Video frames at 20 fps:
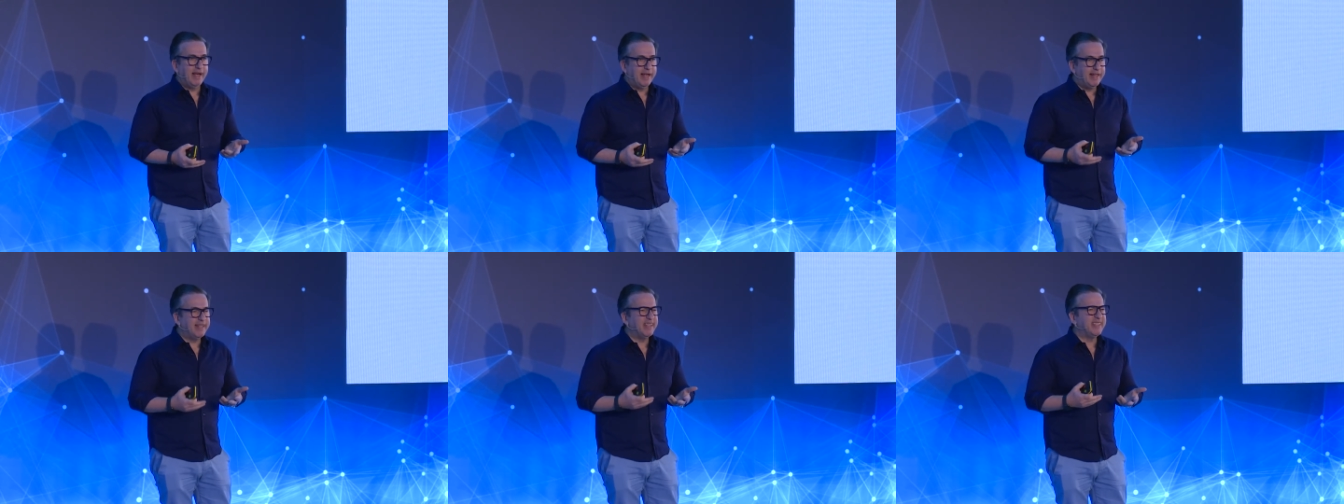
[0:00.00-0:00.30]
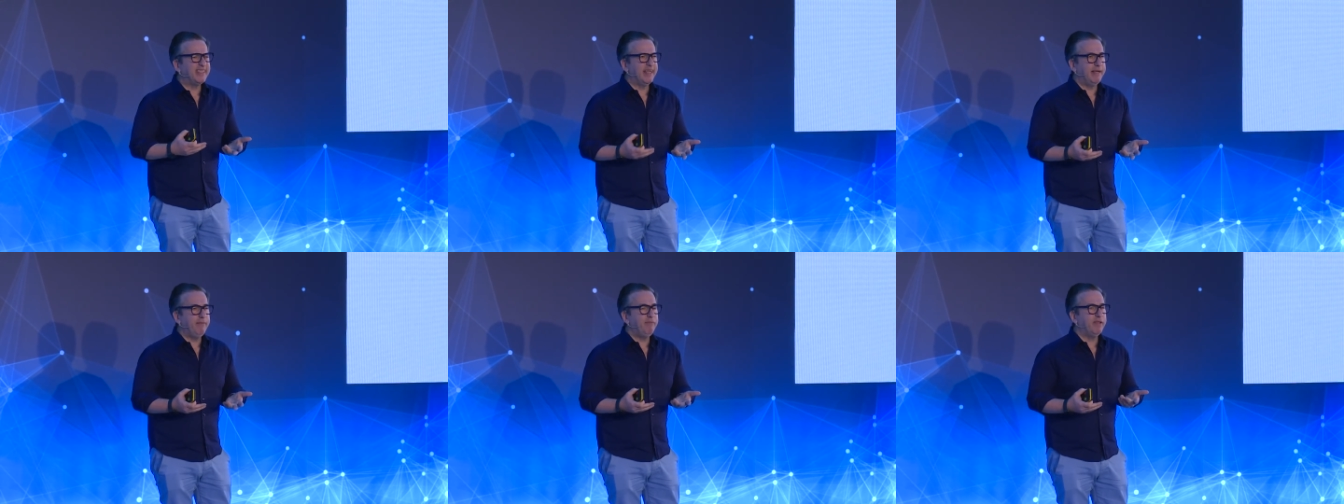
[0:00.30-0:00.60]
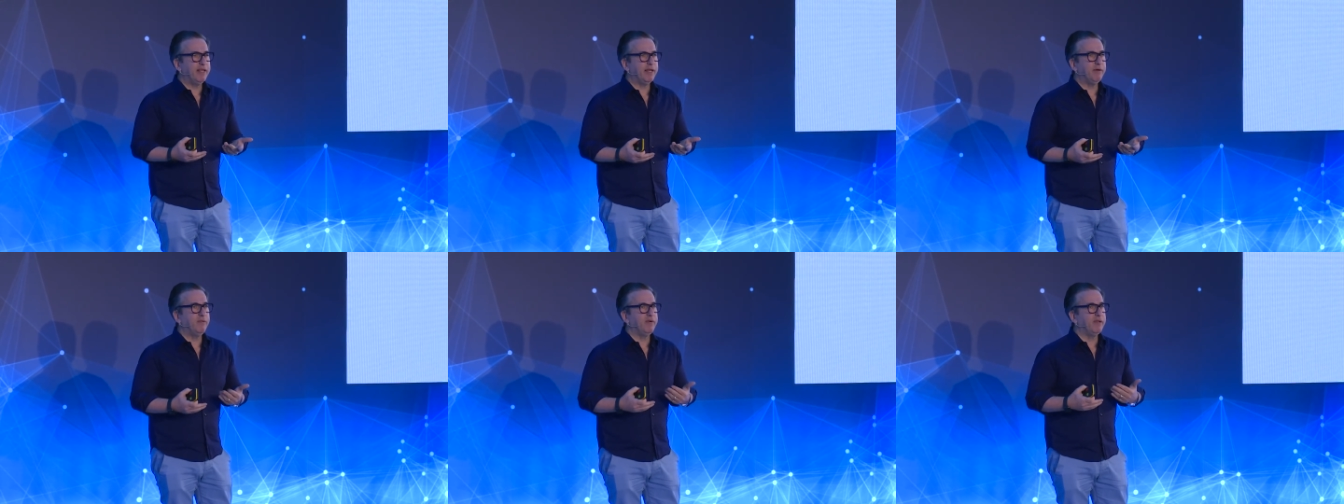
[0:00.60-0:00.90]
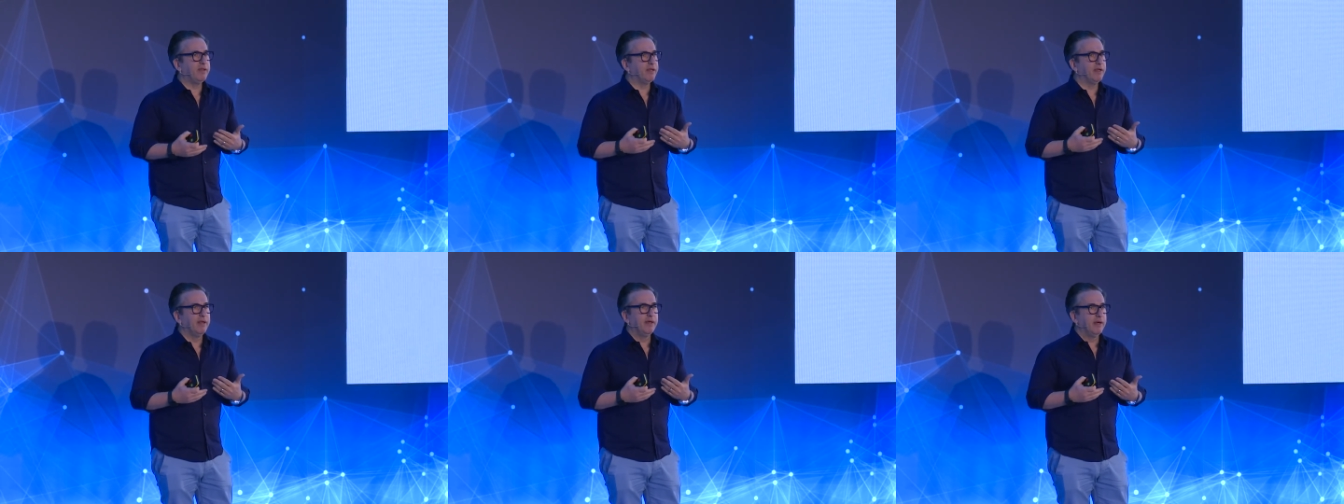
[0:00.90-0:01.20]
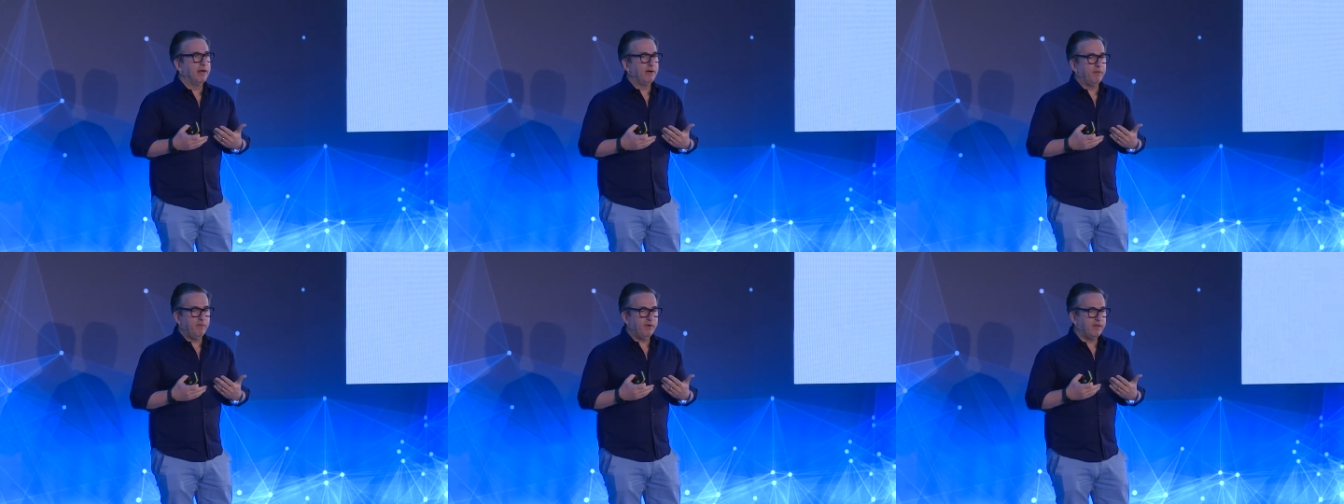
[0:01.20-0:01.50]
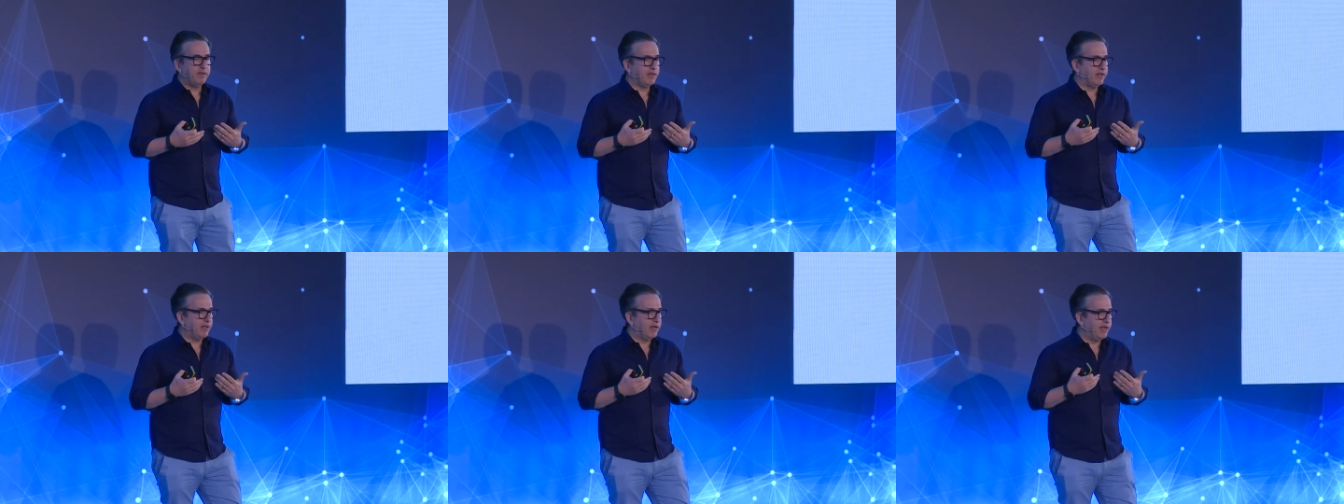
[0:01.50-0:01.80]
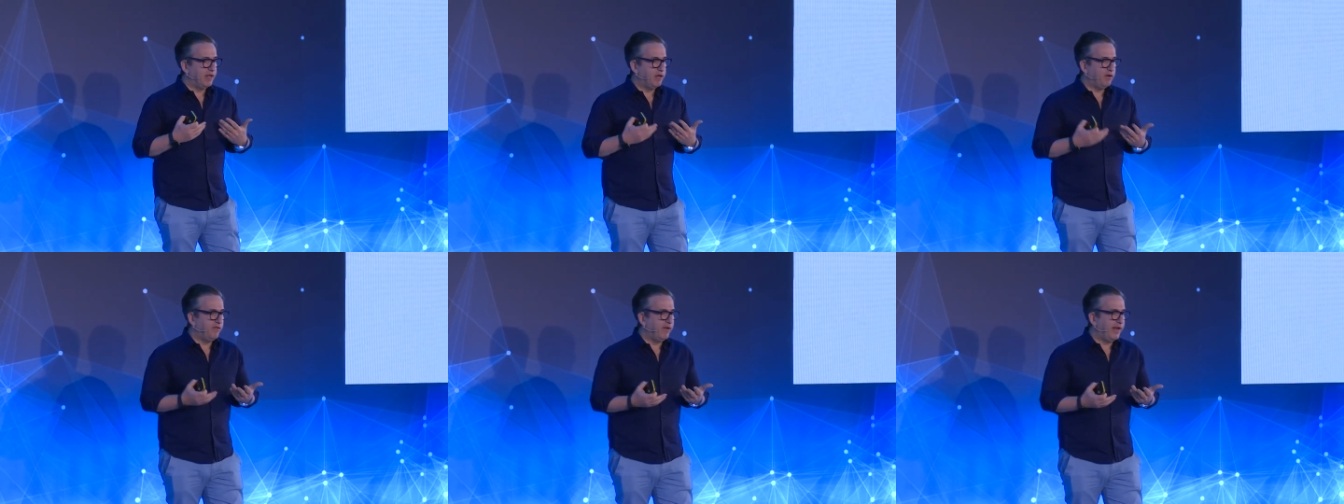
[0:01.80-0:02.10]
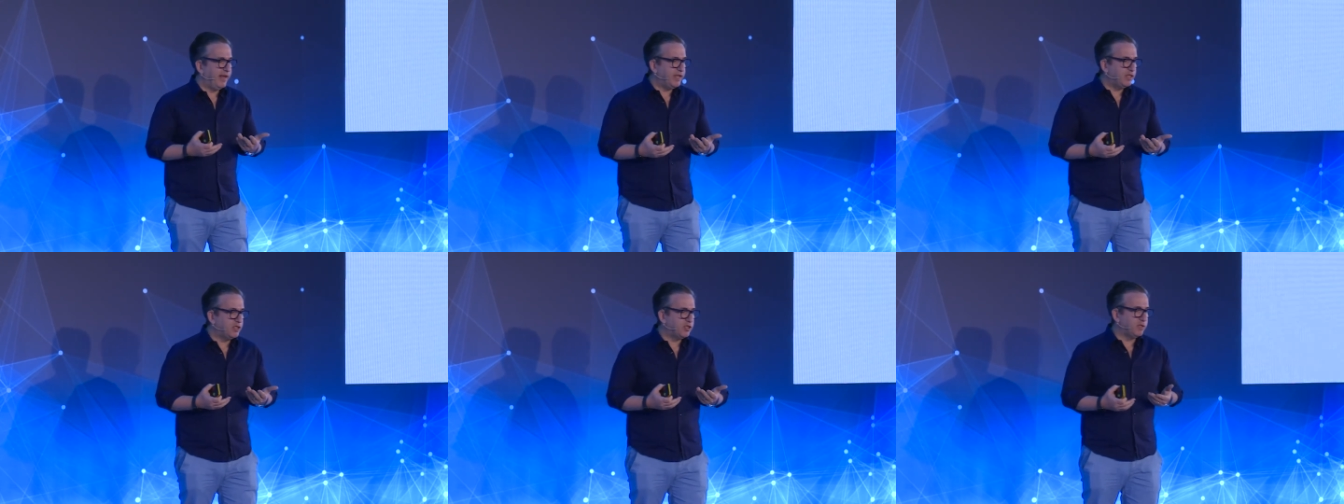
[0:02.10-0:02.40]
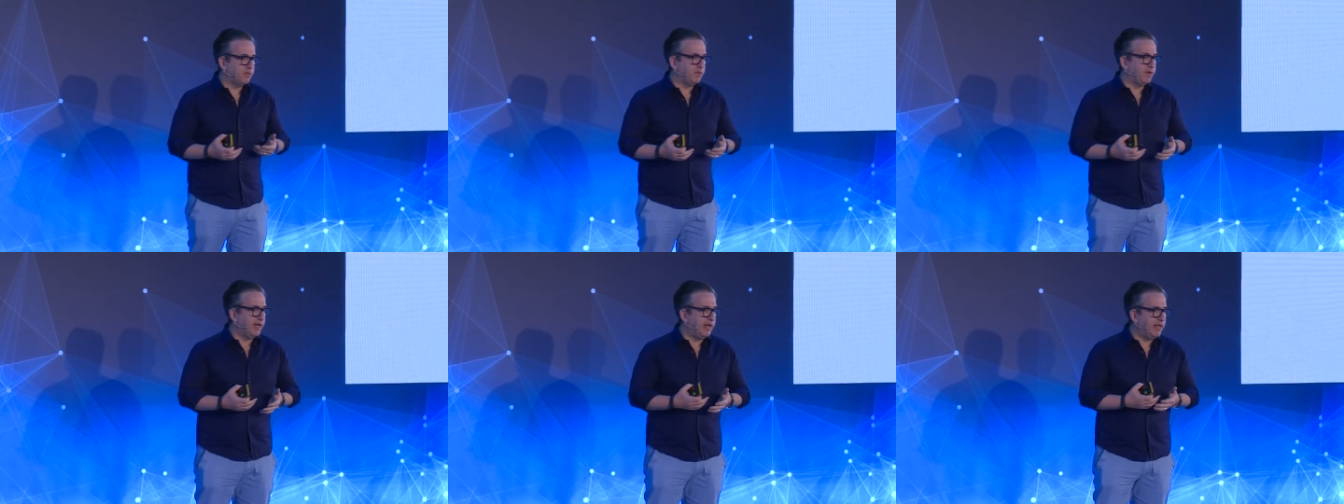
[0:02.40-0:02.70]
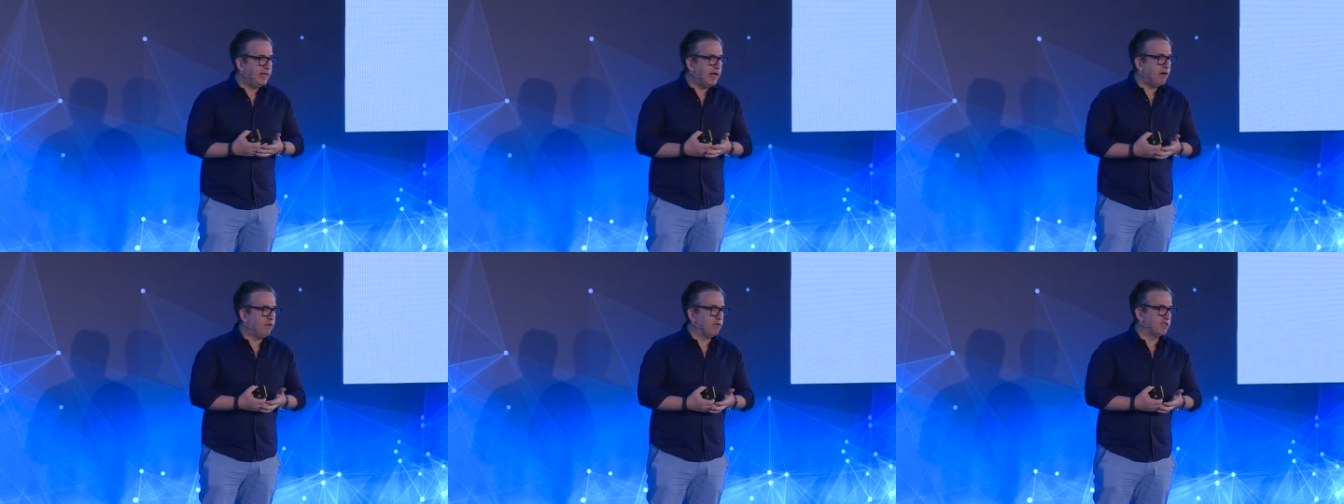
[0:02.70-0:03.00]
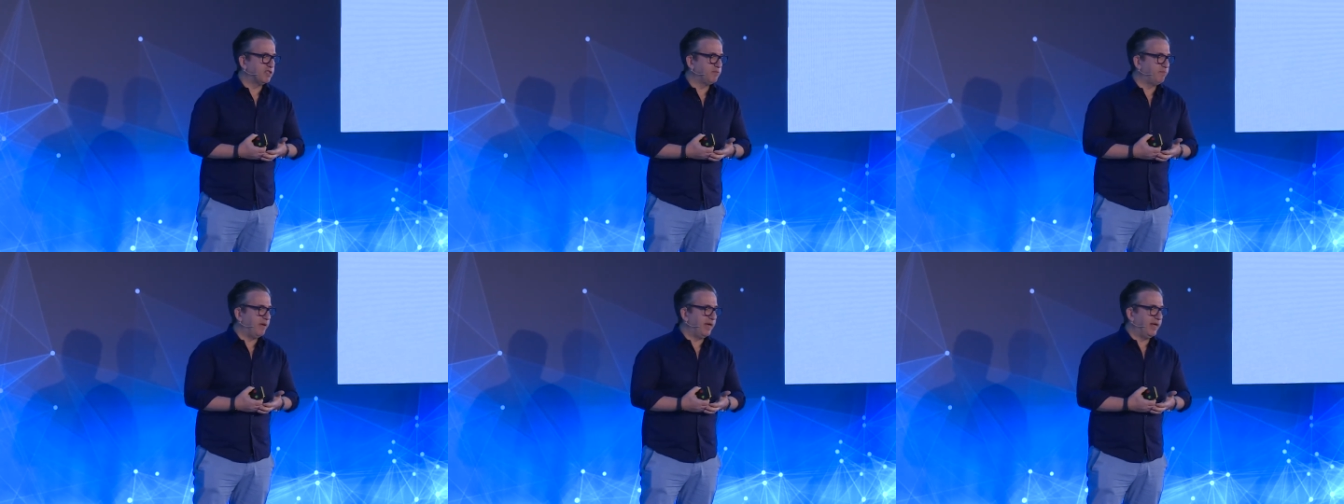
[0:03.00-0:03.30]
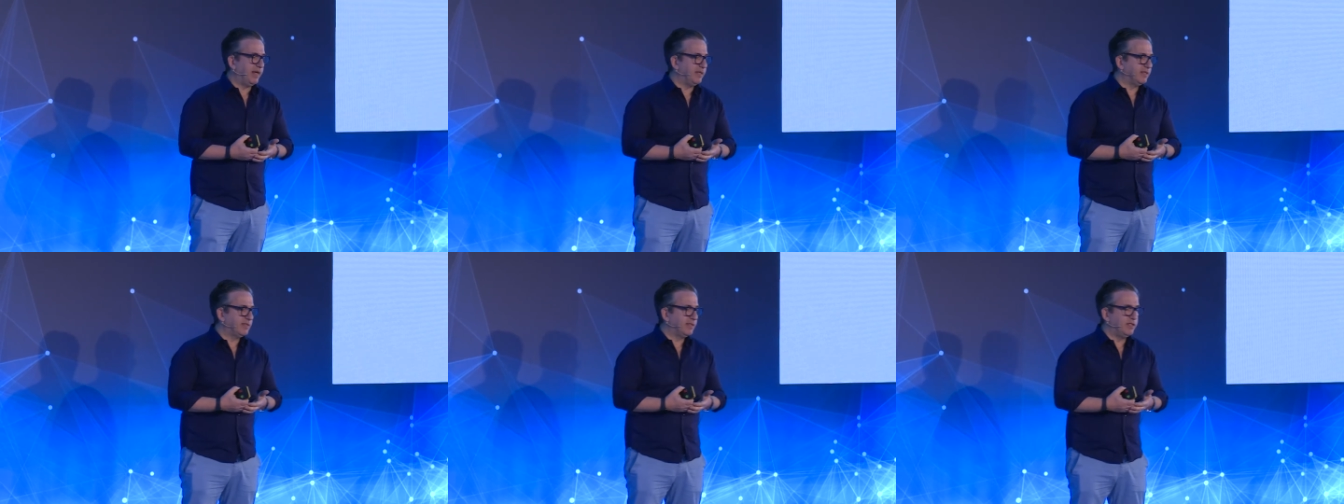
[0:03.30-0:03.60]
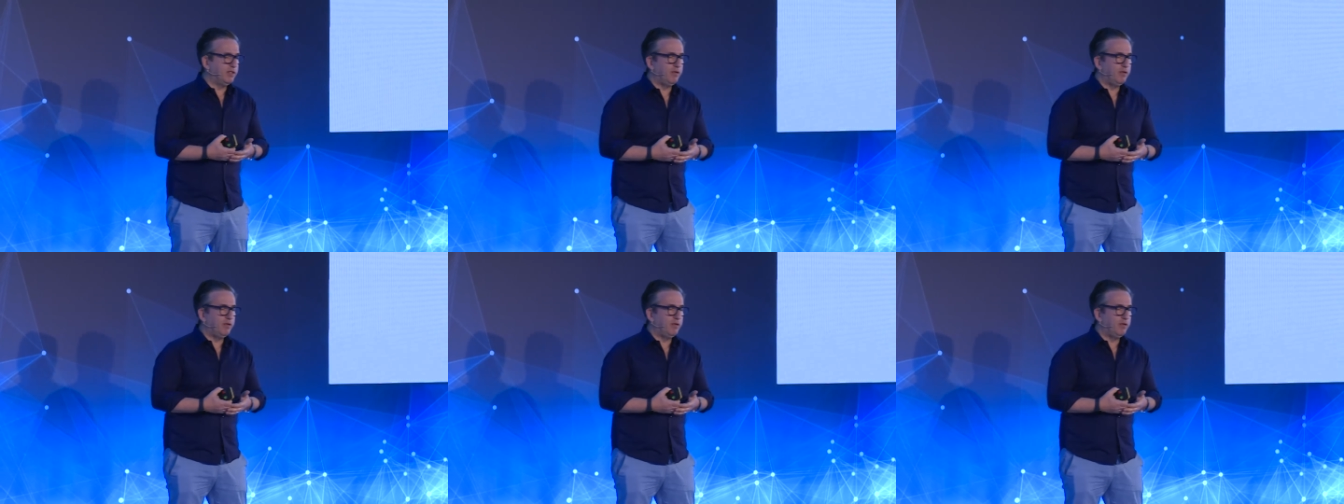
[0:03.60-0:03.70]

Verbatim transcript: The same thing with, with uh, innovation in our space.